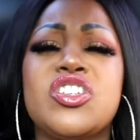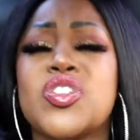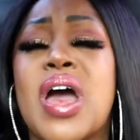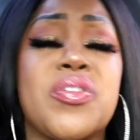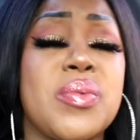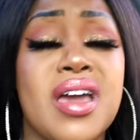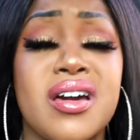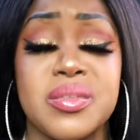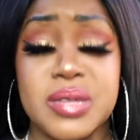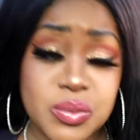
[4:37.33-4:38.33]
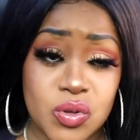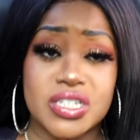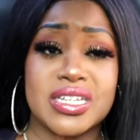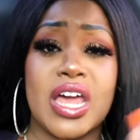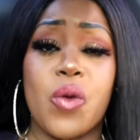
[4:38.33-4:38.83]
You don't have to be younger than me to be
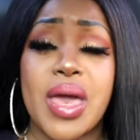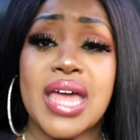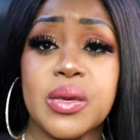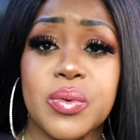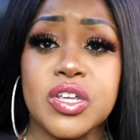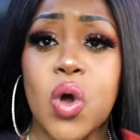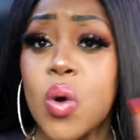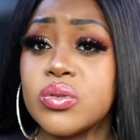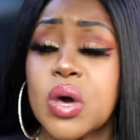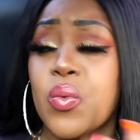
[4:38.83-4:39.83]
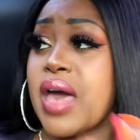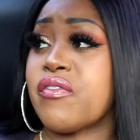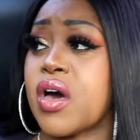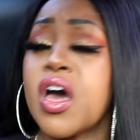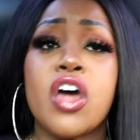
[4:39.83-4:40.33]
honest. It can help anybody, older,
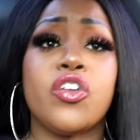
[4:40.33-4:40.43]
whatever,